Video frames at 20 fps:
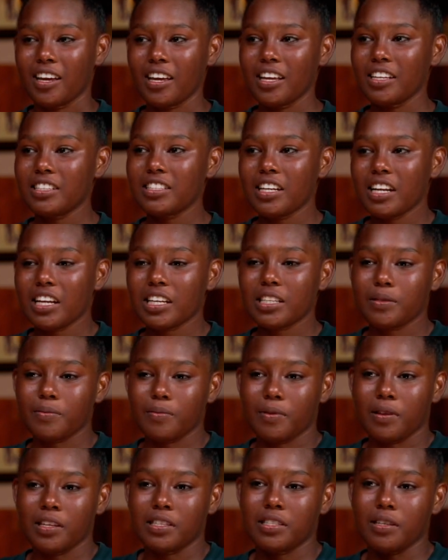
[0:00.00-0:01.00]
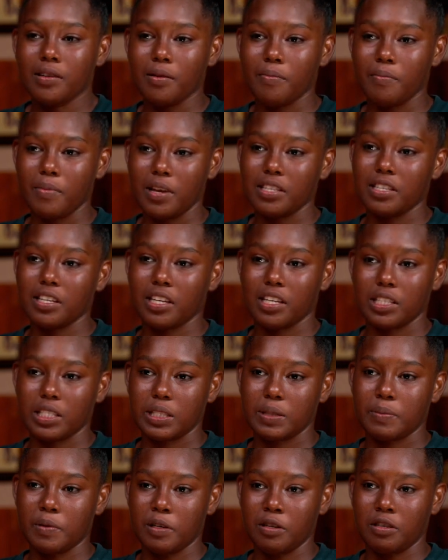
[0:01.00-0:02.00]
it's an amazing
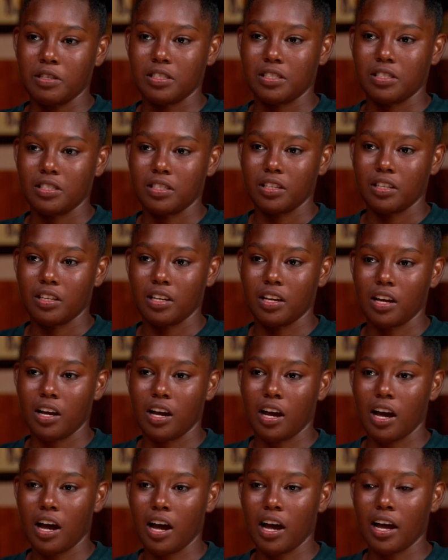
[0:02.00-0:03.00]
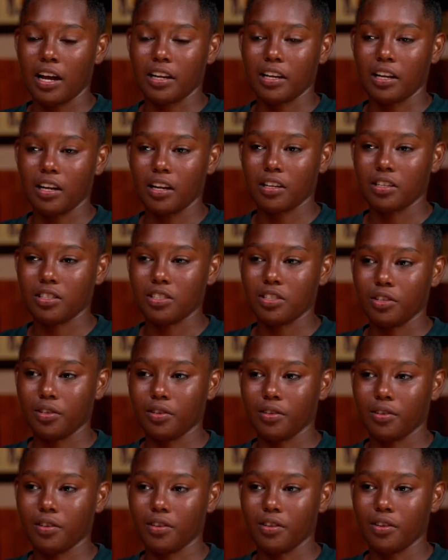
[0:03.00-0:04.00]
experience. And
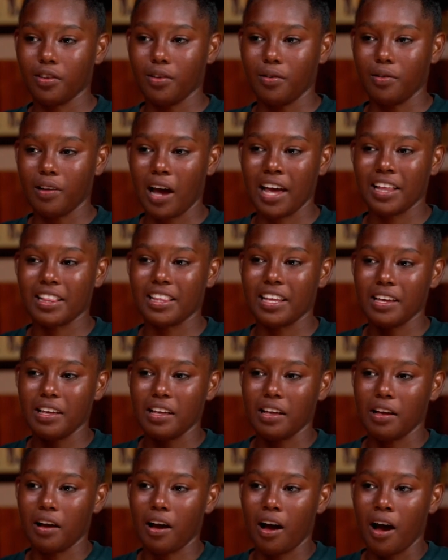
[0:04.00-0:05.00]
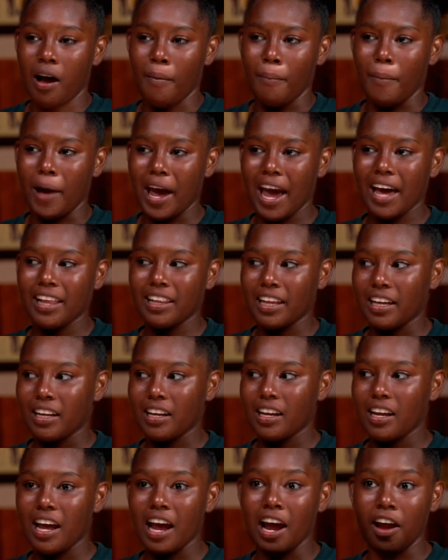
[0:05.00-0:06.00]
I think my highlight
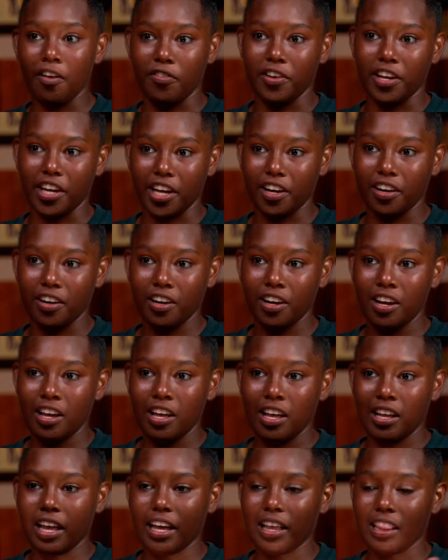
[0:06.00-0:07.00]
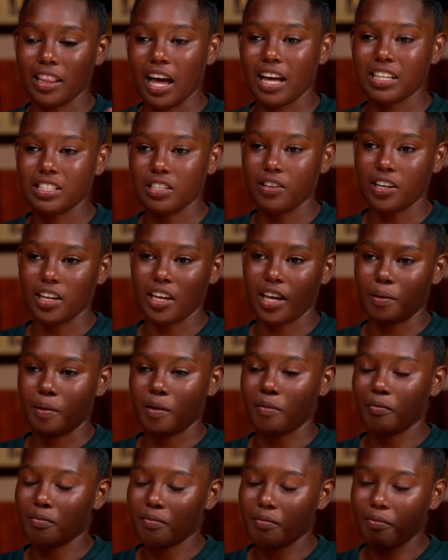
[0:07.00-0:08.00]
every year, like last year when I came
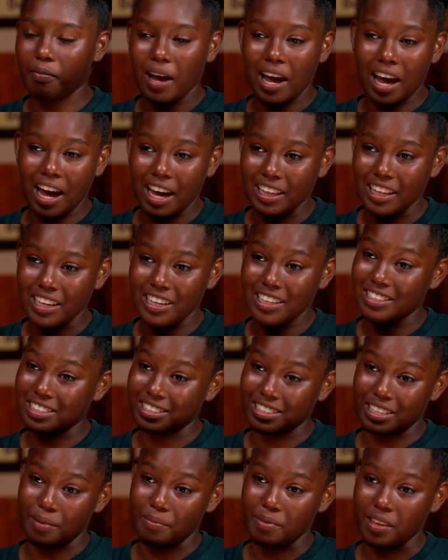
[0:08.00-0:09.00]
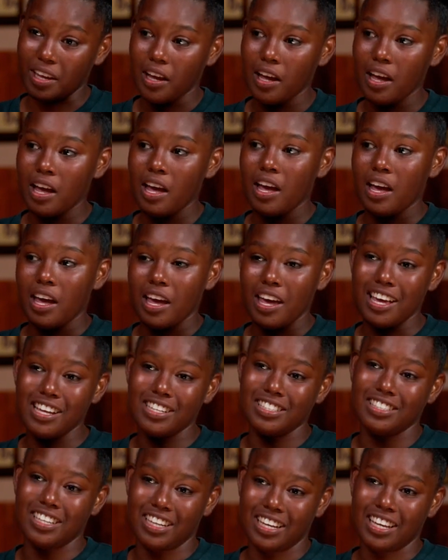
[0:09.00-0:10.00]
here, my highlight is the same thing,
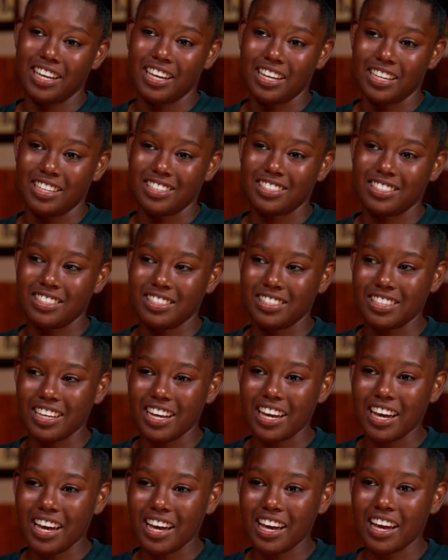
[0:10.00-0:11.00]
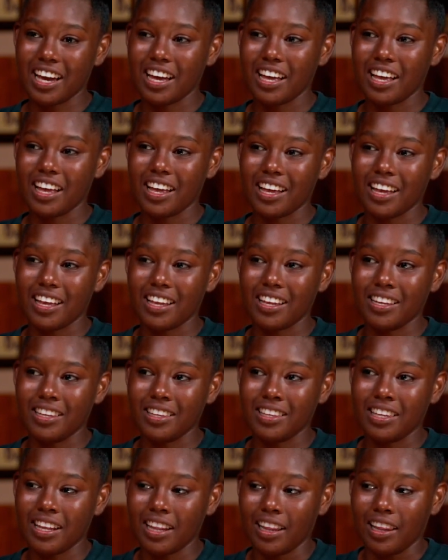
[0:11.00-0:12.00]
is the kids, seeing
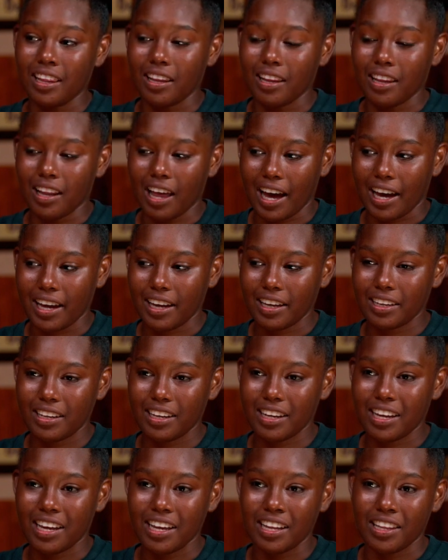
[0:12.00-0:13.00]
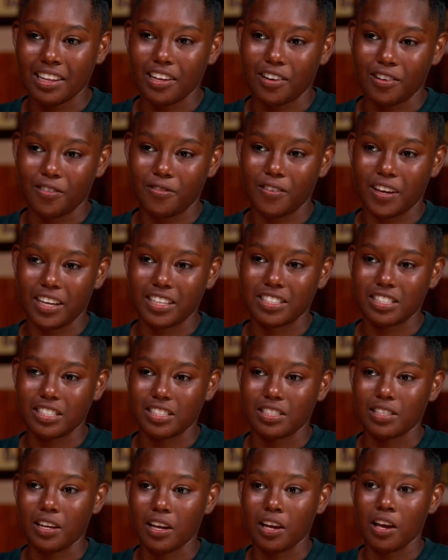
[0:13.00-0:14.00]
the light in their
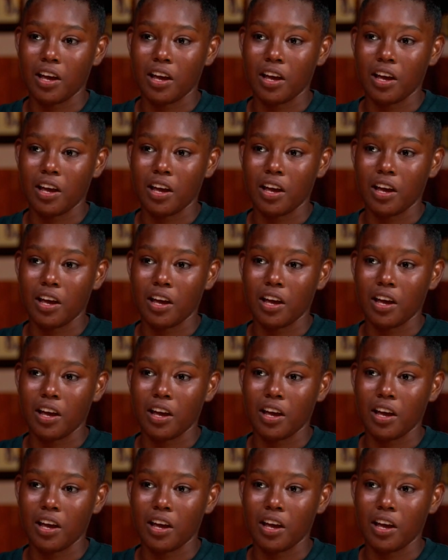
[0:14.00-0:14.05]
faces.